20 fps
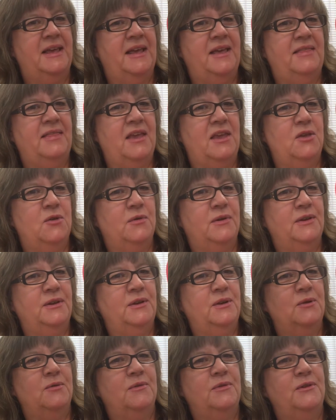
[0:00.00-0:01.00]
that you can
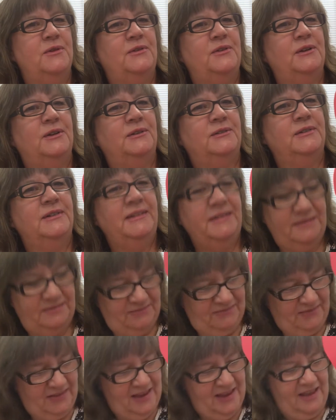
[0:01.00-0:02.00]
do with your children.
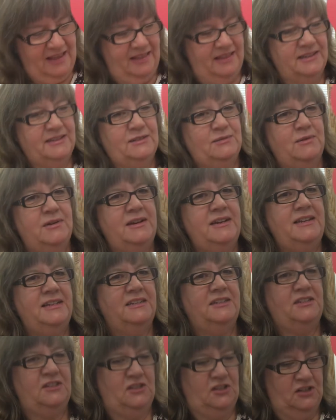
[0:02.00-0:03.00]
This one
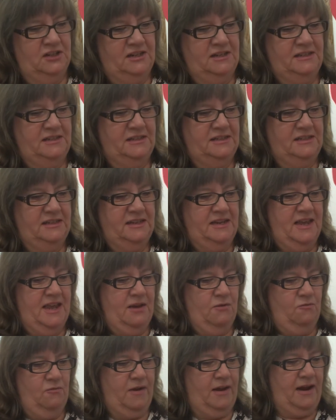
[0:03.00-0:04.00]
is just a
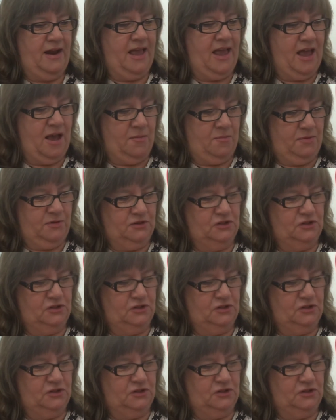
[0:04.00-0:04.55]
red apple